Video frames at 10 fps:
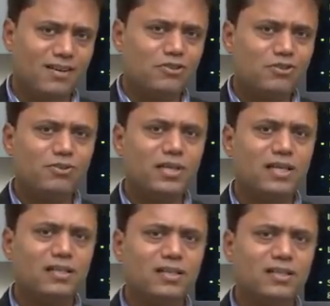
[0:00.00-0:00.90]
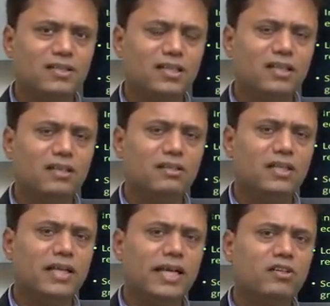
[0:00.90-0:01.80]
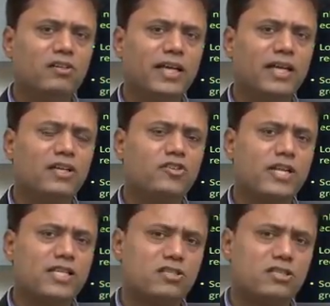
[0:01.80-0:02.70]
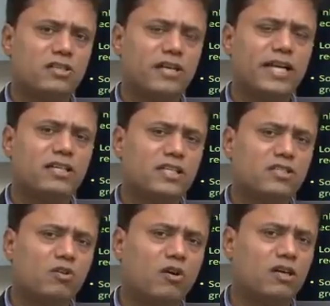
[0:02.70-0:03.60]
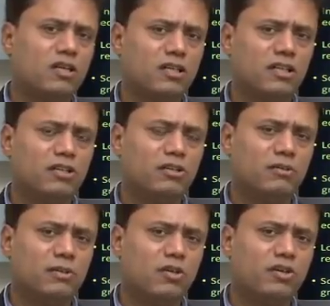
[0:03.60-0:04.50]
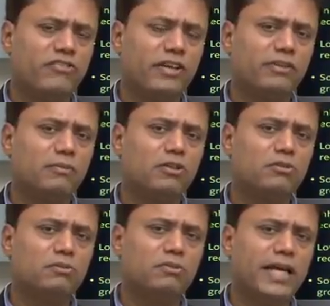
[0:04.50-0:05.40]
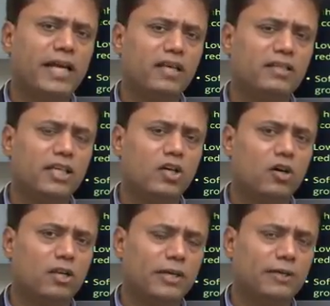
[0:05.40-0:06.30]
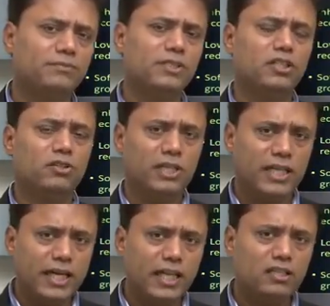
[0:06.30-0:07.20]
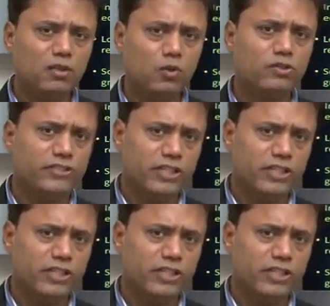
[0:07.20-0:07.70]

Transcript: So the net real interest rate is not, not favorable to aiding the economy, in aiding the growth